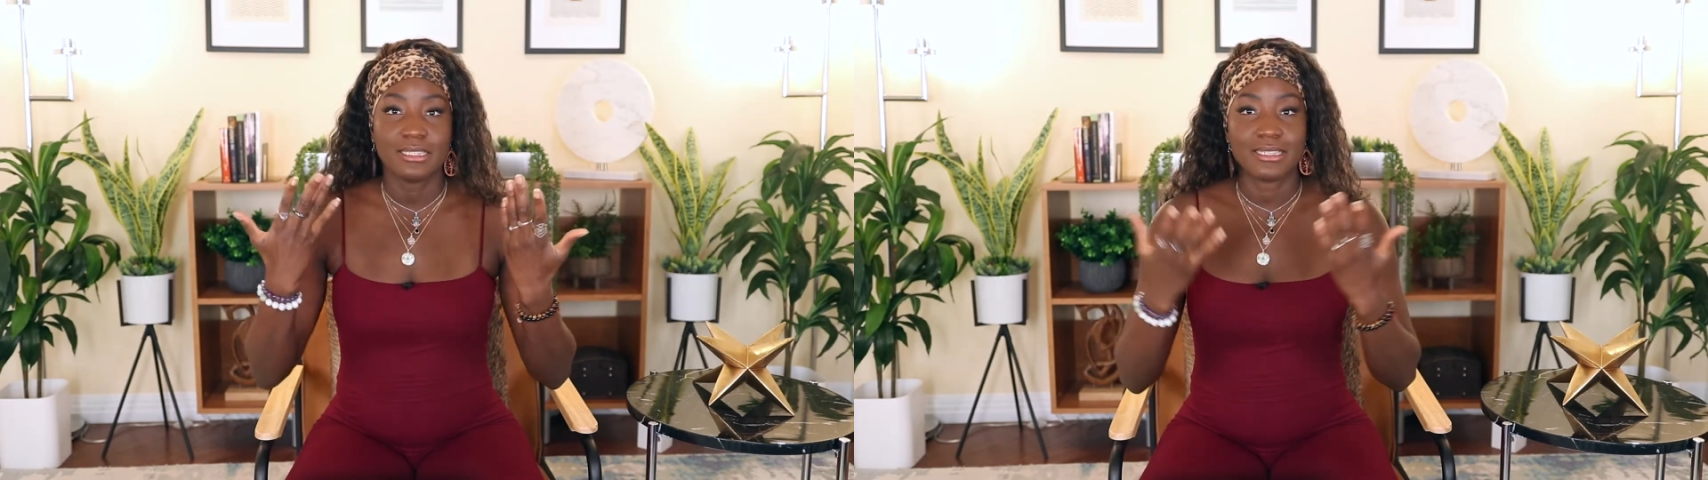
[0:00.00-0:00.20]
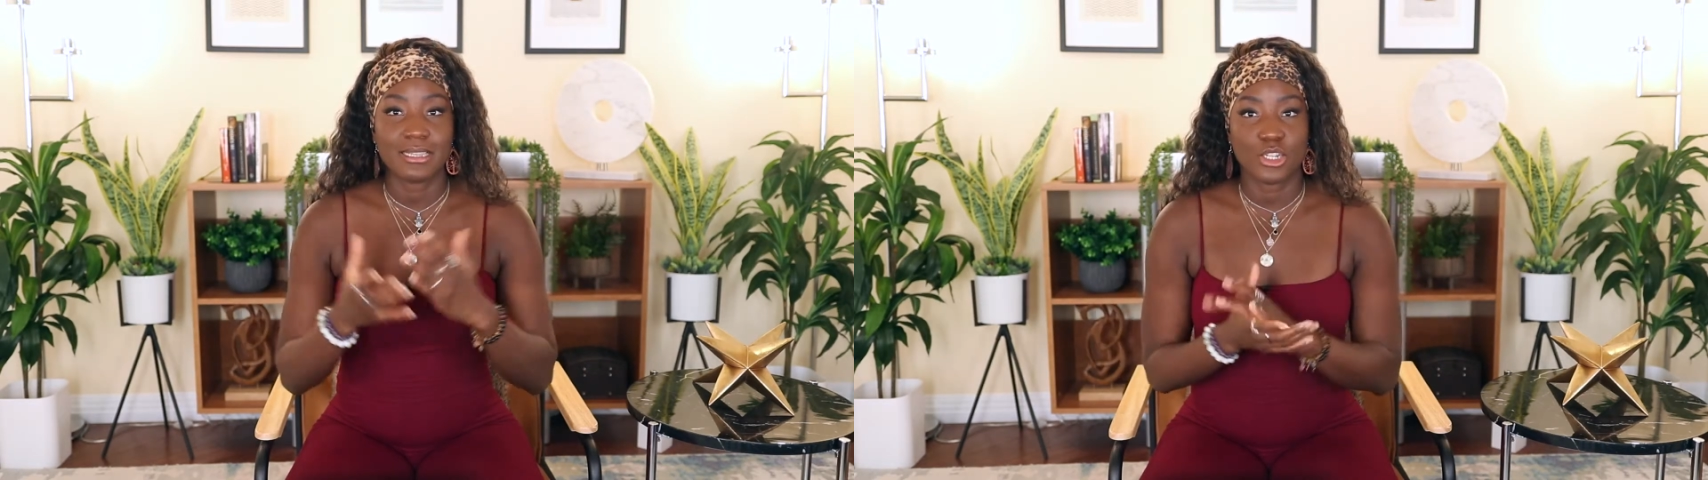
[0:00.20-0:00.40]

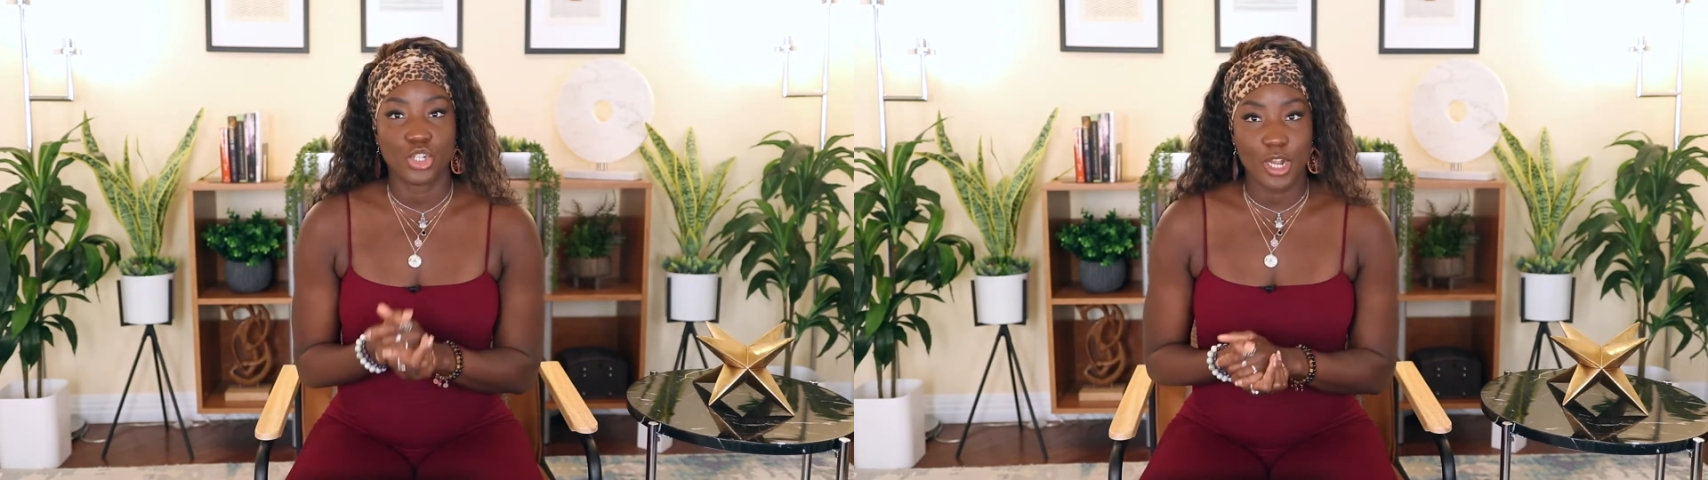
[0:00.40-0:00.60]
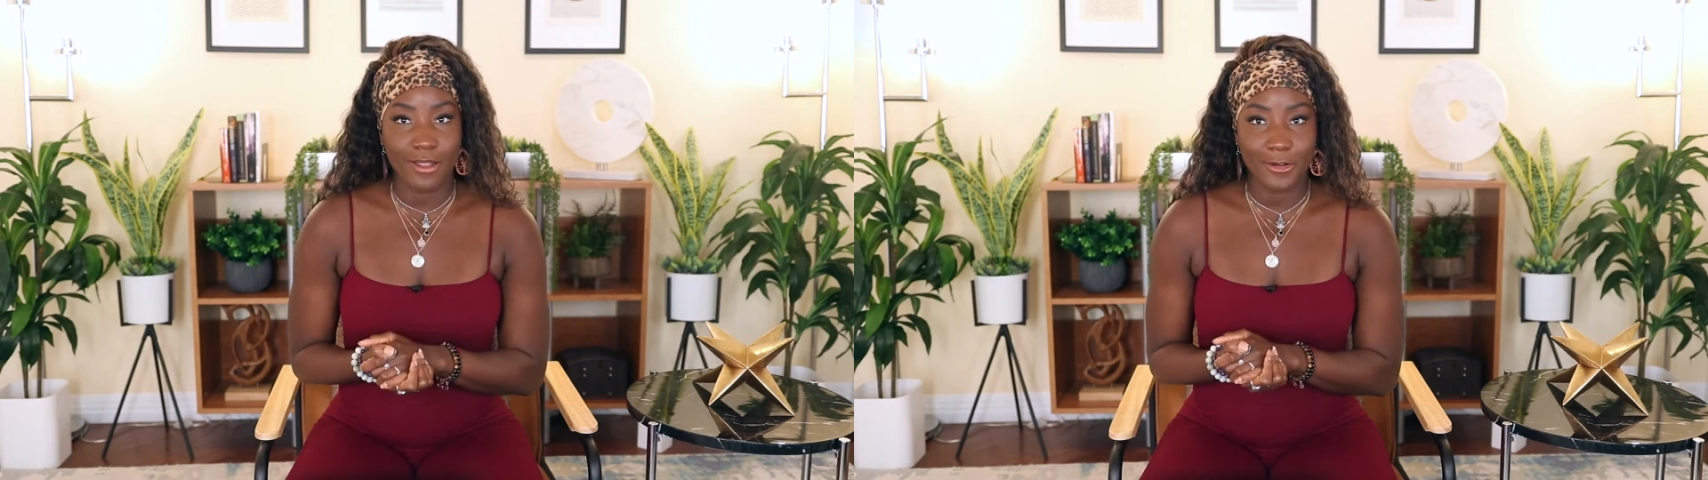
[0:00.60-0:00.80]
to this
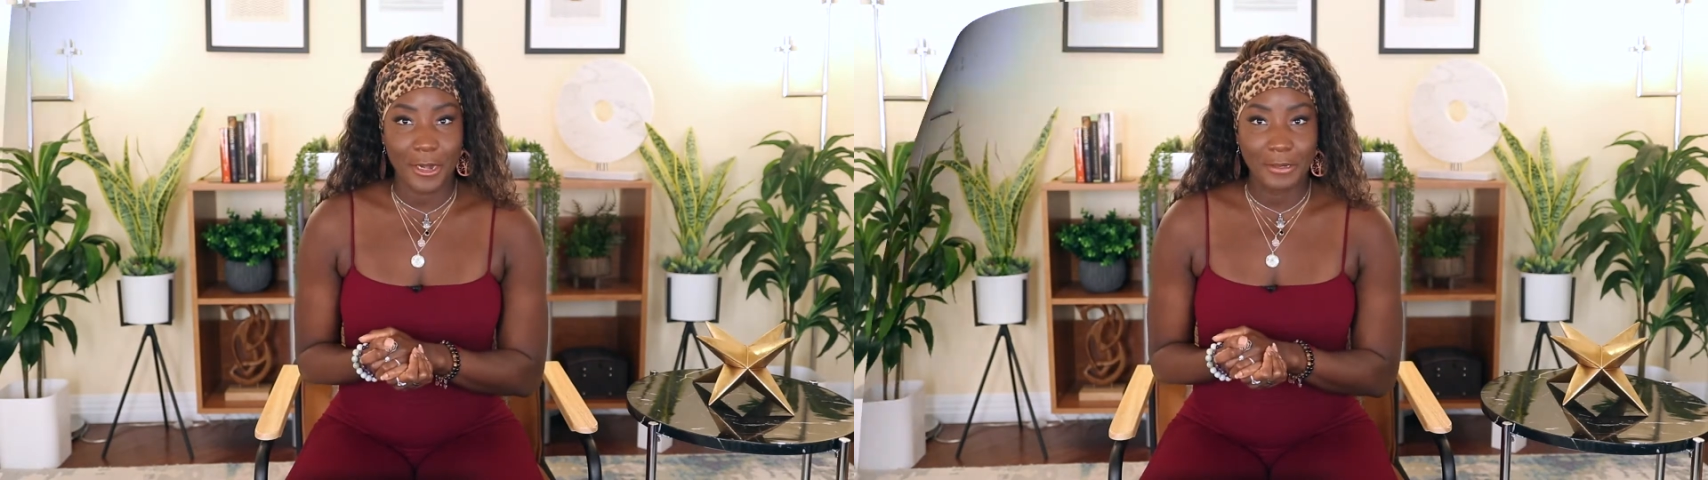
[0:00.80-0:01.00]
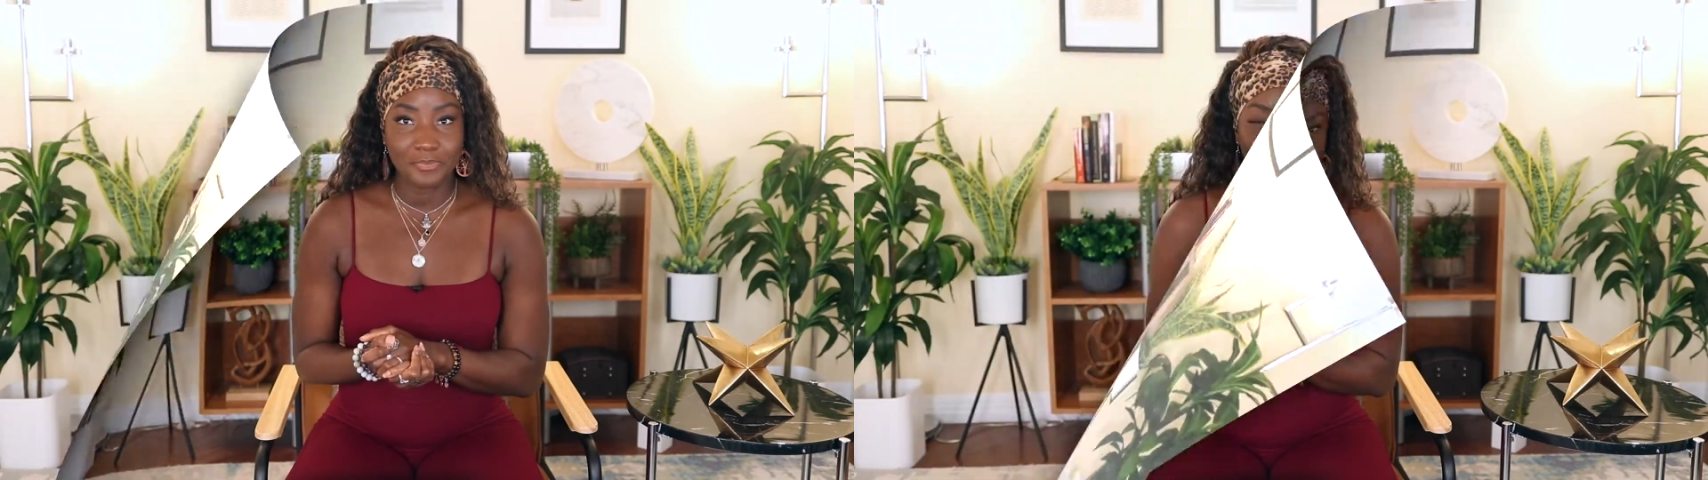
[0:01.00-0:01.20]
chakra.